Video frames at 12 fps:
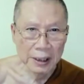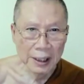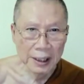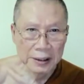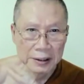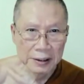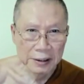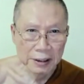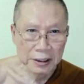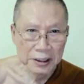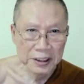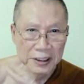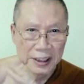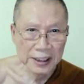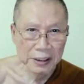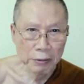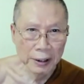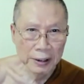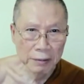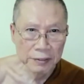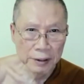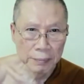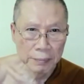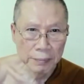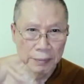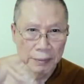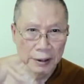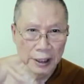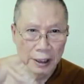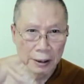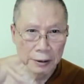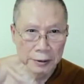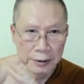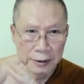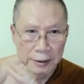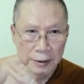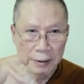enlightened, not just any one of them alone.